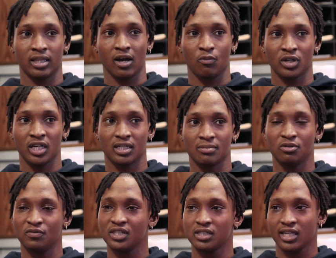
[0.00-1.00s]
that we need to
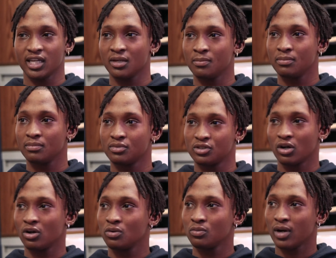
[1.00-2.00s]
move as a team.
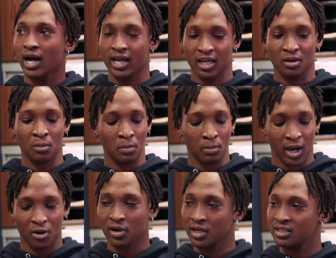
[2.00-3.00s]
So I am
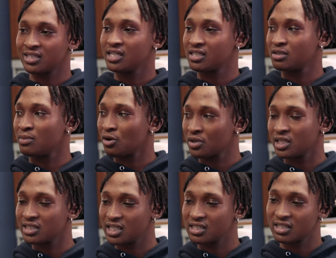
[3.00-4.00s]
my organization
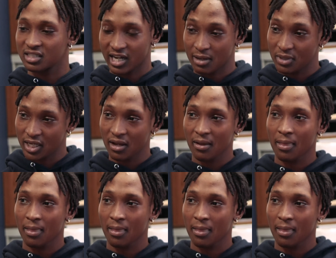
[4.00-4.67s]
is not me.